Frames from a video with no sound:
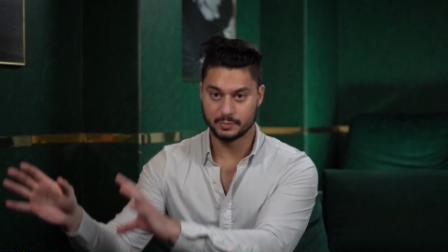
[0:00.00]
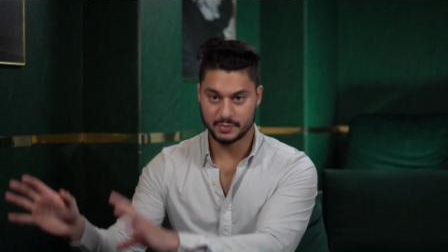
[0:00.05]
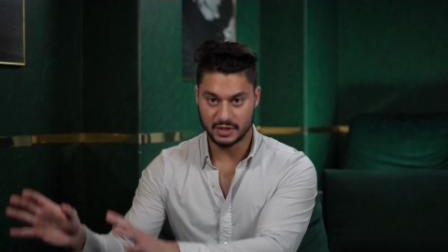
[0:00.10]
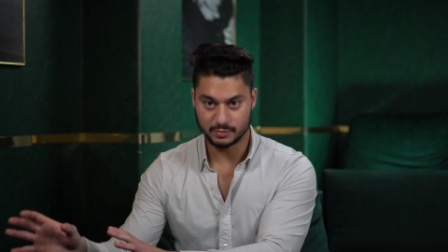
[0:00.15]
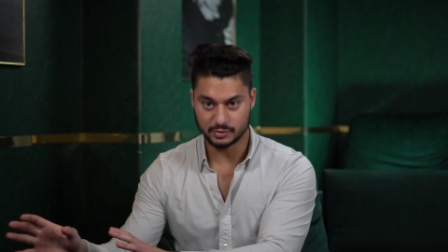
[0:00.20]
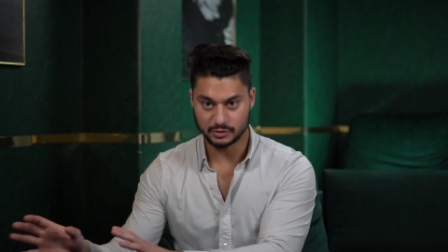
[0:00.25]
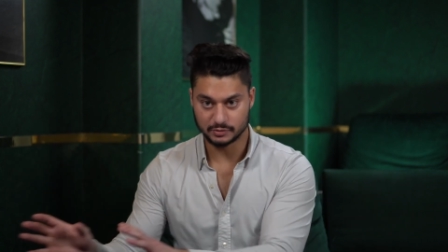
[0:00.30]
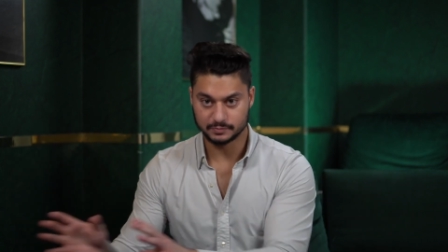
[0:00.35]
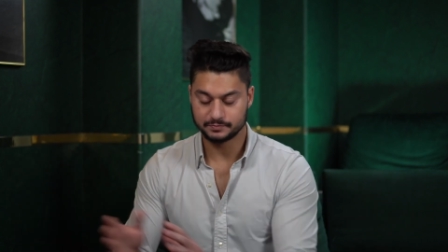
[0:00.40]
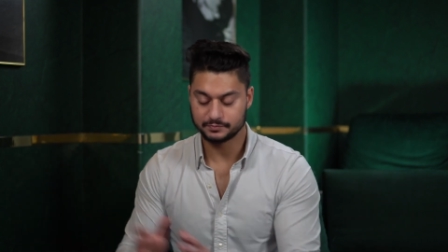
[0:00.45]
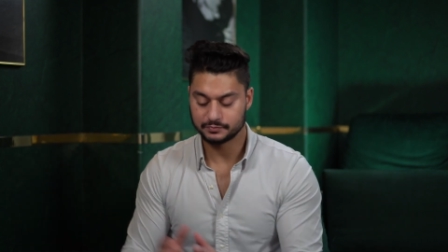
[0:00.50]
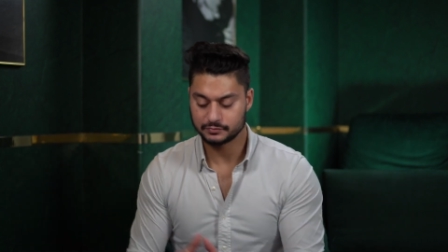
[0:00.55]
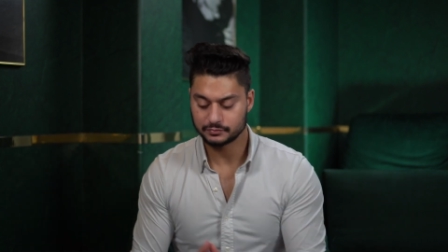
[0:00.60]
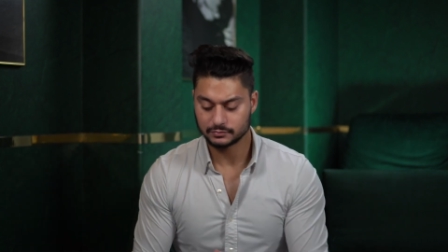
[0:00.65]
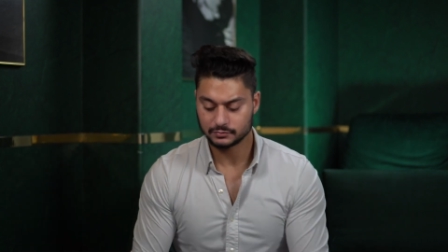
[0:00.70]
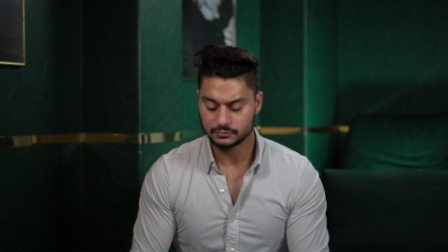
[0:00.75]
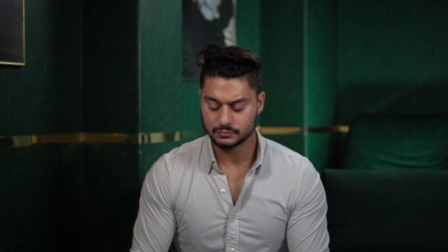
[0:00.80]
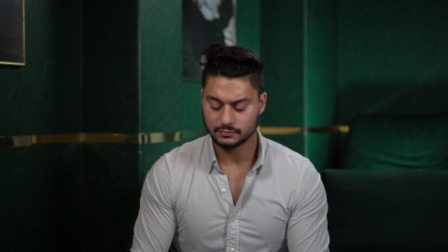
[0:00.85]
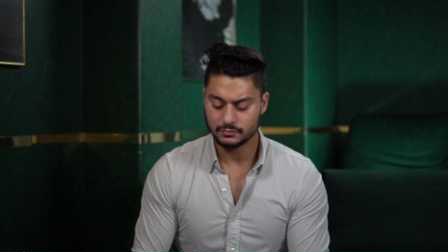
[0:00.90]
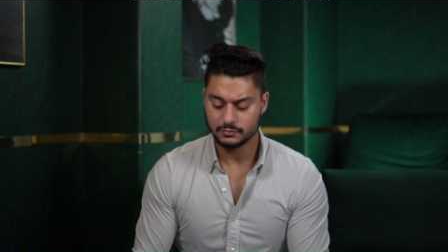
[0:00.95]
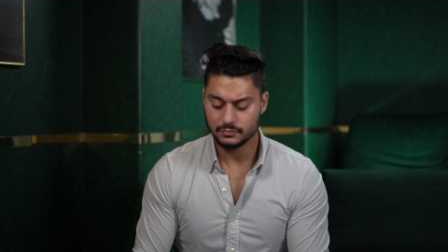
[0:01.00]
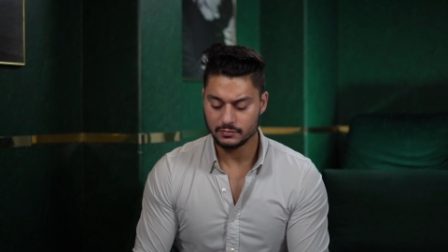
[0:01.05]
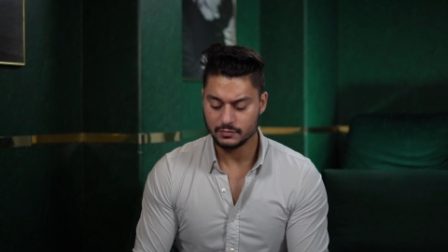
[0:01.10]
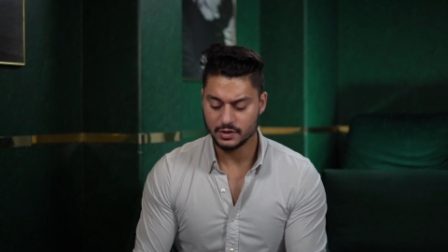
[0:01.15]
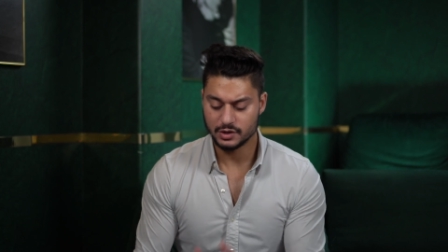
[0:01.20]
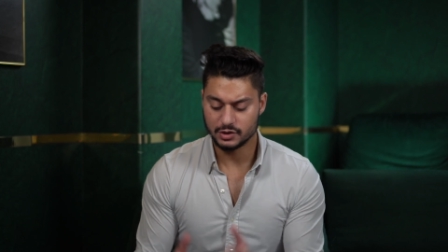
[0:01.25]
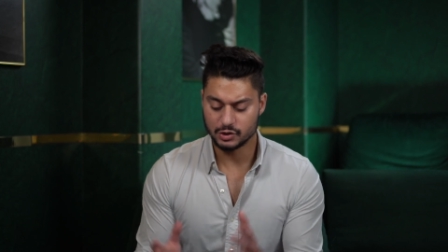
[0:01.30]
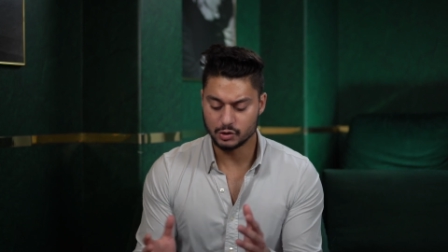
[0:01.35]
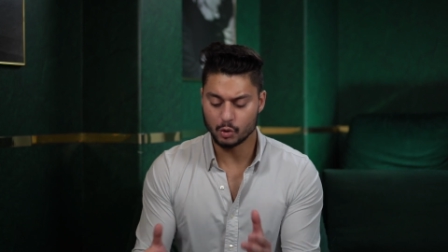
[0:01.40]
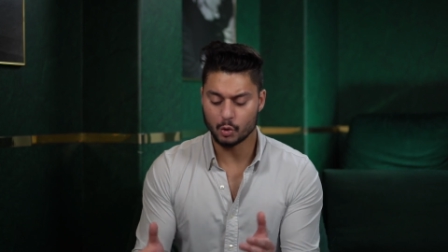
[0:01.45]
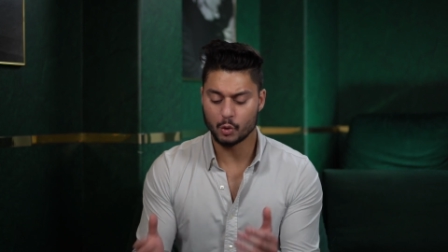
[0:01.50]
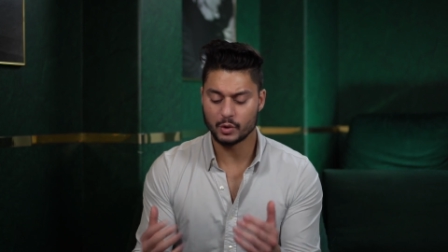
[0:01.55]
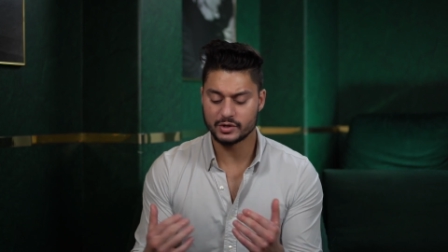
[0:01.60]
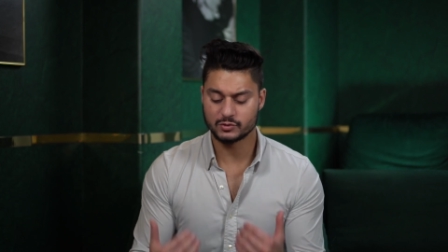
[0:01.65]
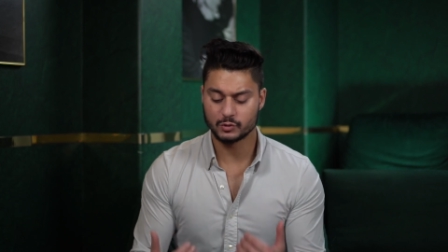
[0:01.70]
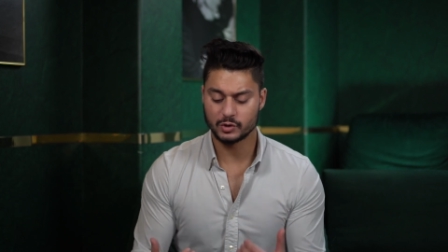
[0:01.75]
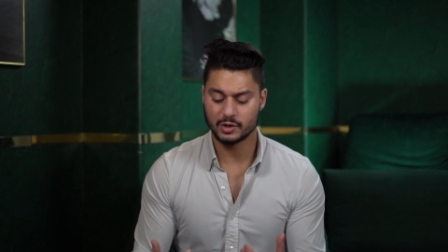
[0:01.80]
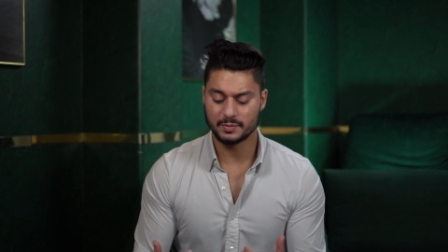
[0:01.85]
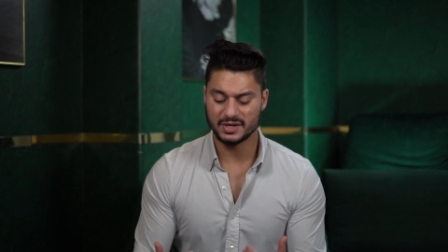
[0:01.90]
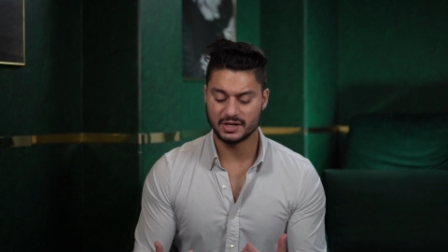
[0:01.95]
people. You
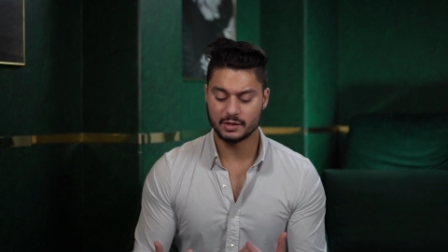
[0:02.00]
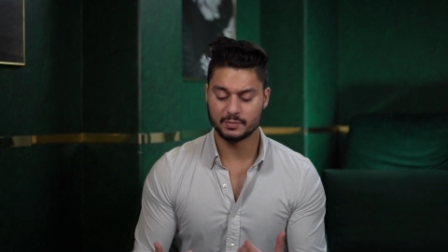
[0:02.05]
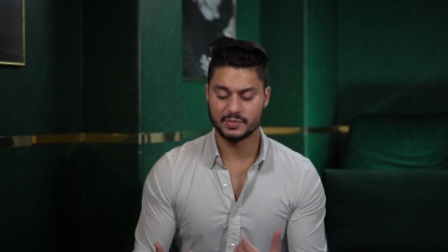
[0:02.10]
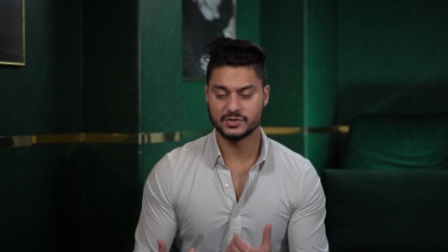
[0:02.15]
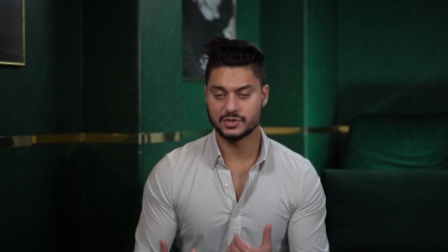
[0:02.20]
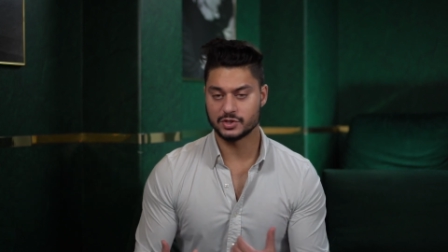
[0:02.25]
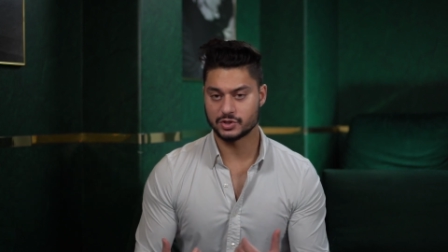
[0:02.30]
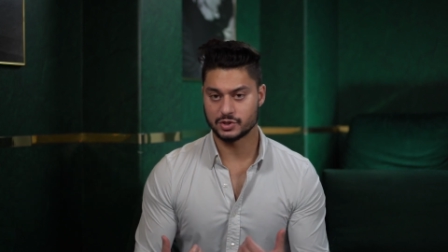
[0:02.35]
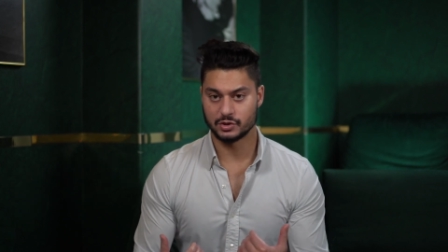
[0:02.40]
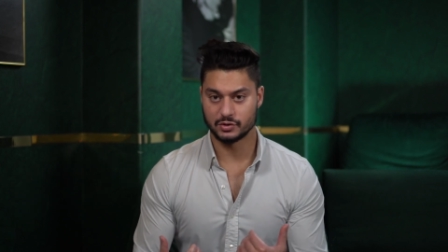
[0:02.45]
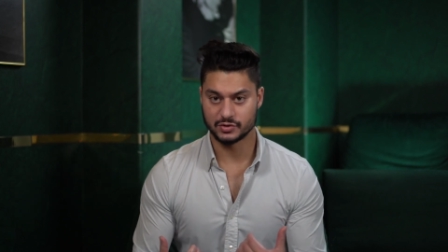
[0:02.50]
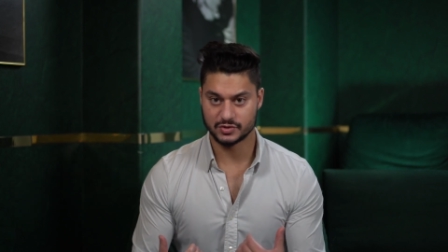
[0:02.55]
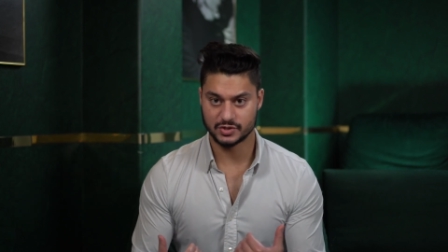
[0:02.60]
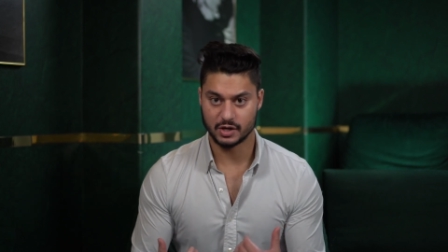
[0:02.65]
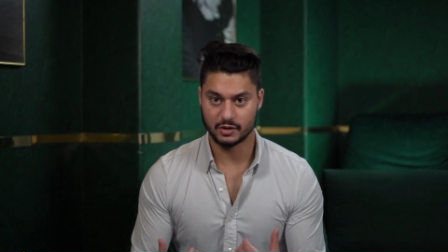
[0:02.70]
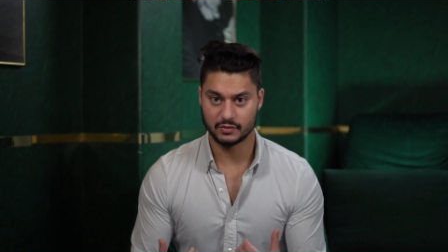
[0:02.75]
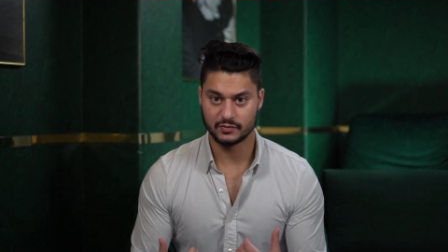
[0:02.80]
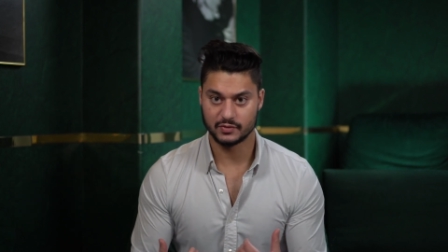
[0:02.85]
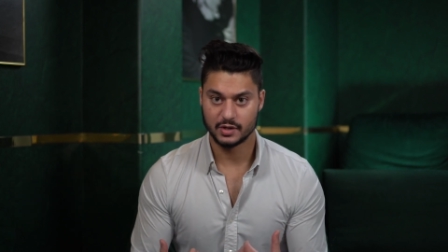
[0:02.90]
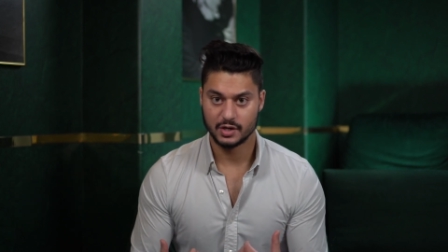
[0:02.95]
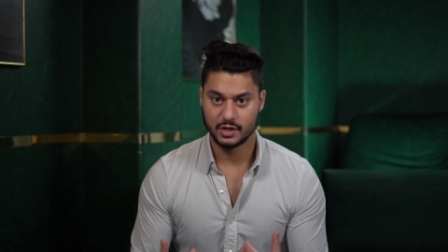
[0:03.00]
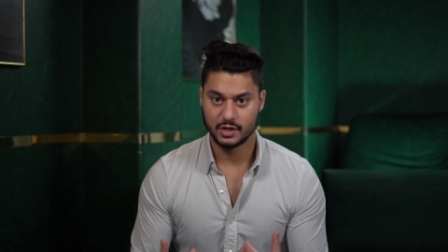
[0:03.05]
always want to be in a position yourself